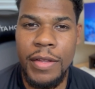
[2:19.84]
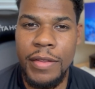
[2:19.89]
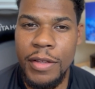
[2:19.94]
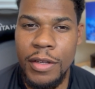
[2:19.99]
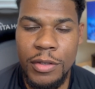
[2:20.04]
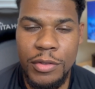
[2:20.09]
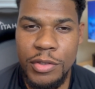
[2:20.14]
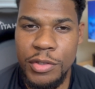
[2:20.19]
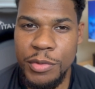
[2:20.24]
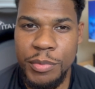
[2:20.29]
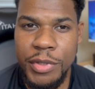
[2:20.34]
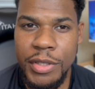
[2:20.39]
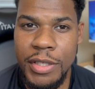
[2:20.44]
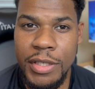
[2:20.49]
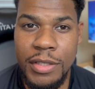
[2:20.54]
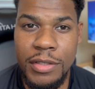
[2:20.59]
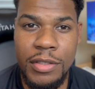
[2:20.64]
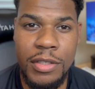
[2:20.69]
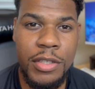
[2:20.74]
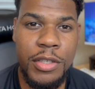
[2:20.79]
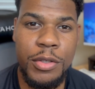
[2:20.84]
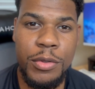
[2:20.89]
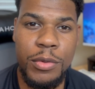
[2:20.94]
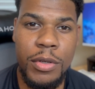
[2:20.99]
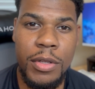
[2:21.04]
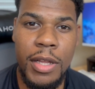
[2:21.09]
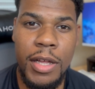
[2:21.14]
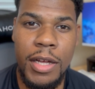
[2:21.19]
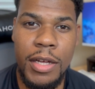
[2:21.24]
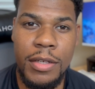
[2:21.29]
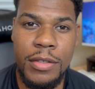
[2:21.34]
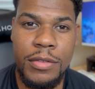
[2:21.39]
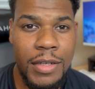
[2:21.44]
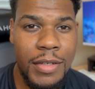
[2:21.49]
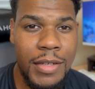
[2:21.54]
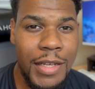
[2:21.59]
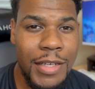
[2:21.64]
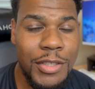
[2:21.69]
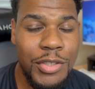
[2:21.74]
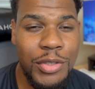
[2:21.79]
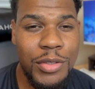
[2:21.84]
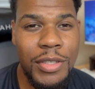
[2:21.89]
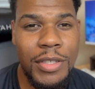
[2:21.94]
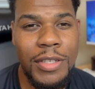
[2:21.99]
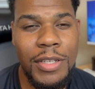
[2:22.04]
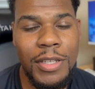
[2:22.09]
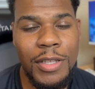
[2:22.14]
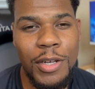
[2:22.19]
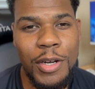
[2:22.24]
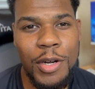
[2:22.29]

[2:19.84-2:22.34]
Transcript: they'll just be easy to utilize. Next, you need to learn